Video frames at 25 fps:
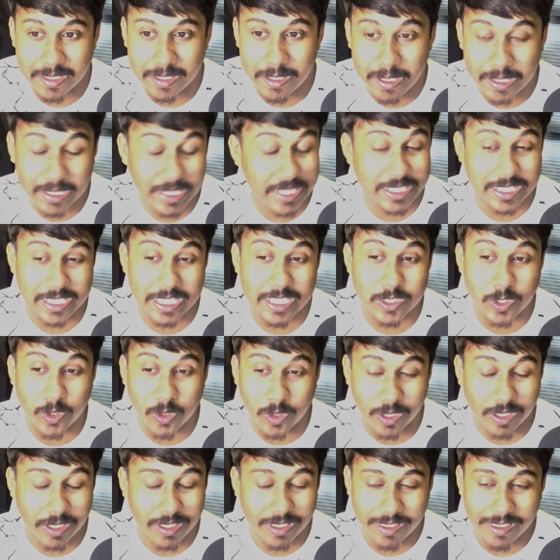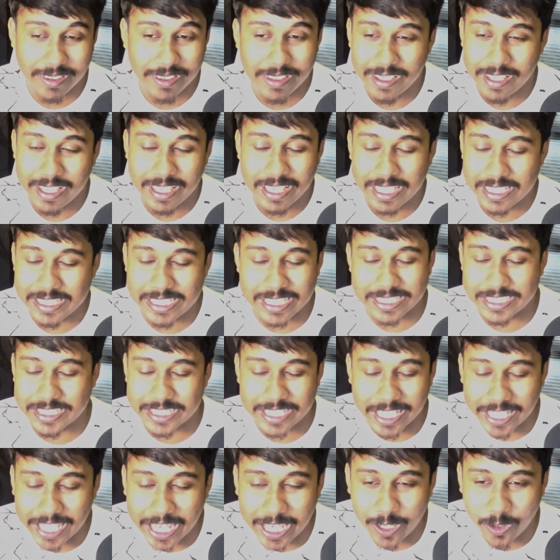this is
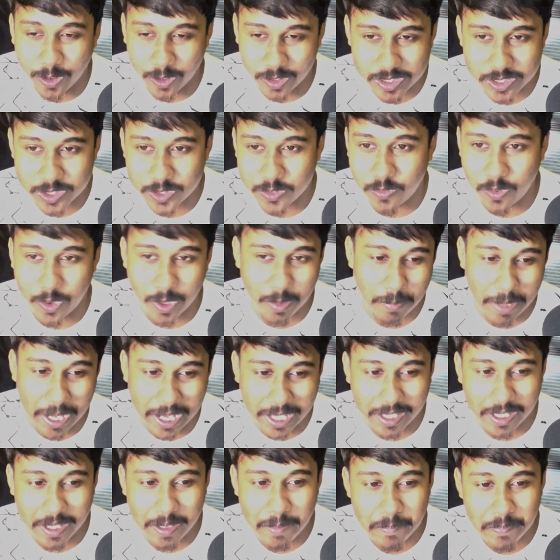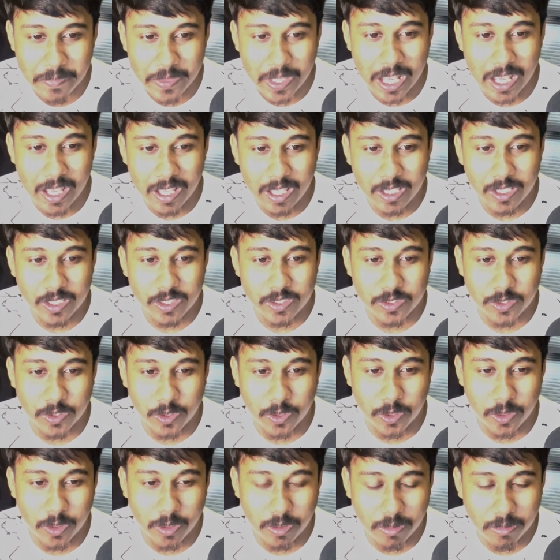just a dead lost for black.
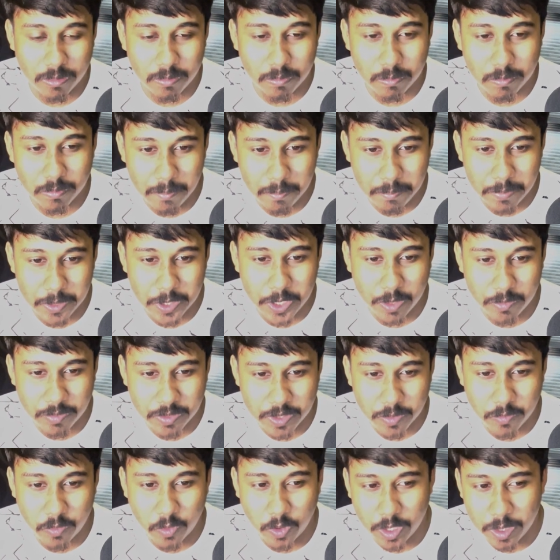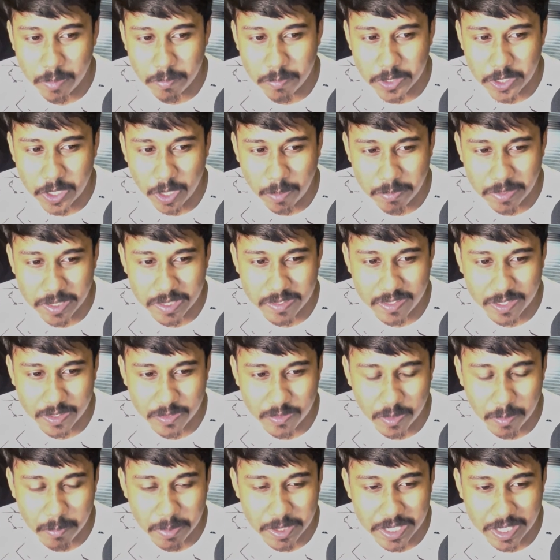So bishop c4, if bishop
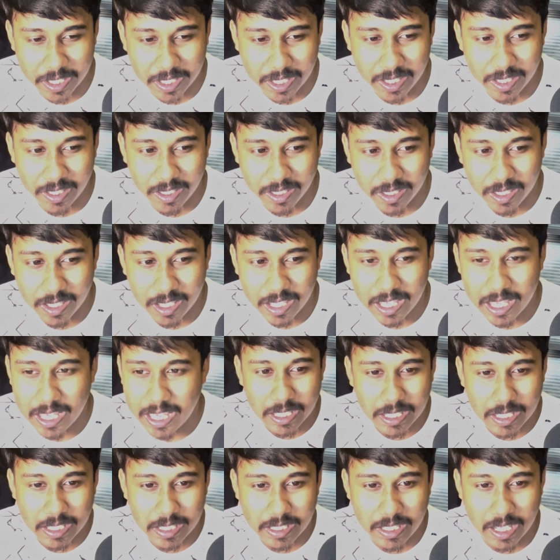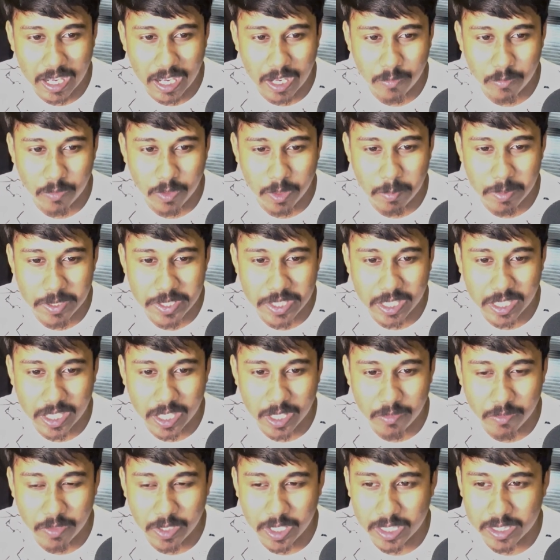g6 will be checking, we'll be
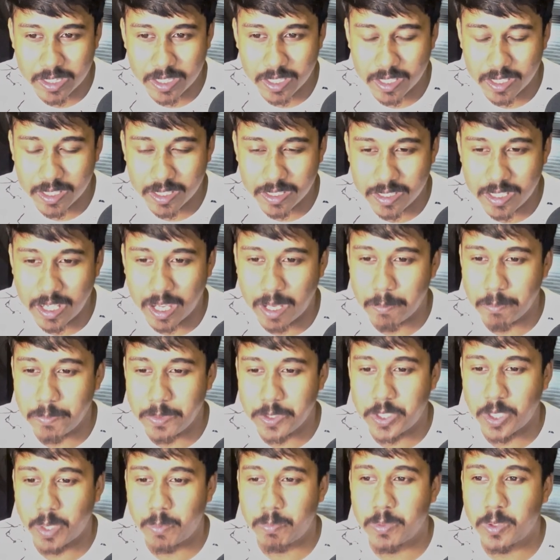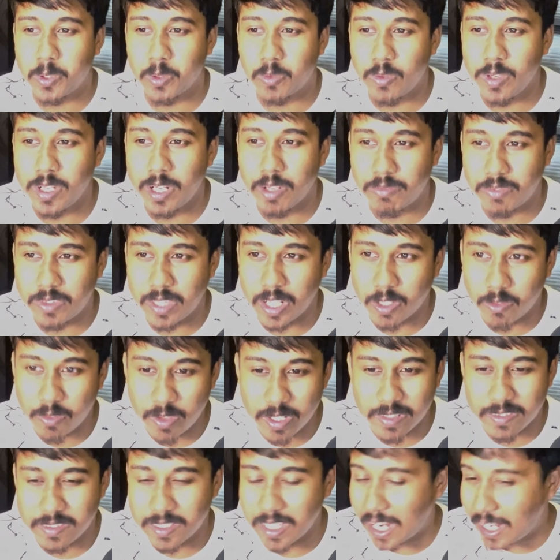checking with bishop, queen f3,
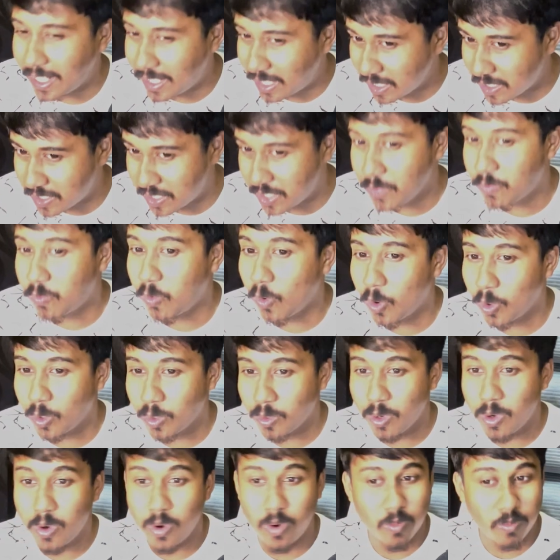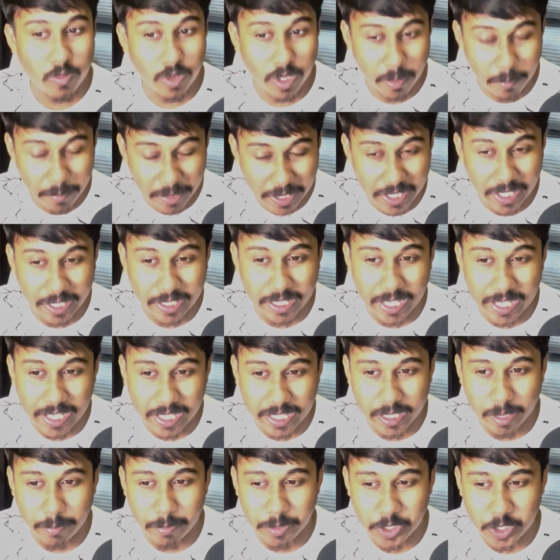queen c8, g4 will immediately
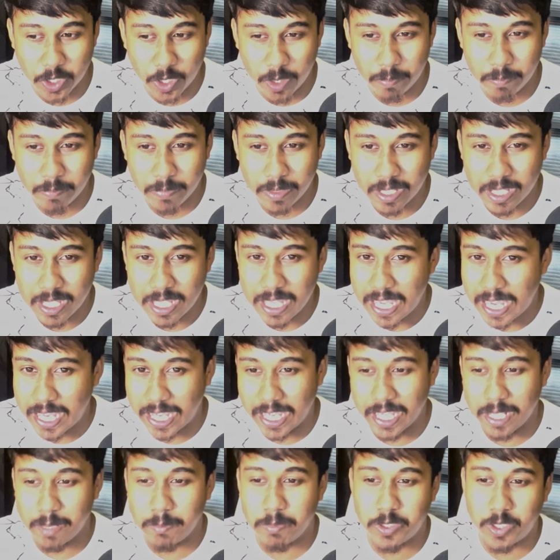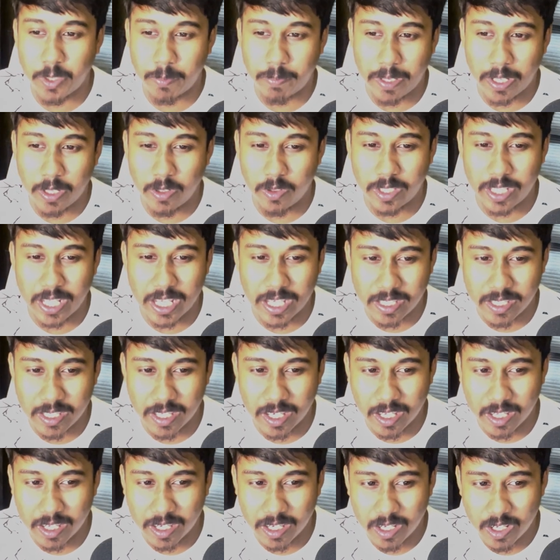hit the bishop. Again, bishop cannot take
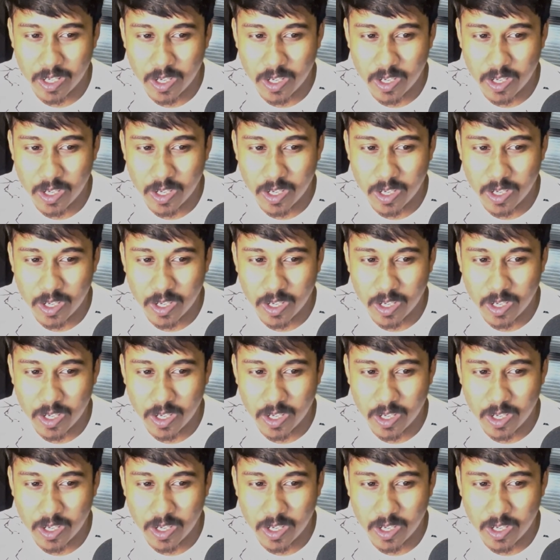here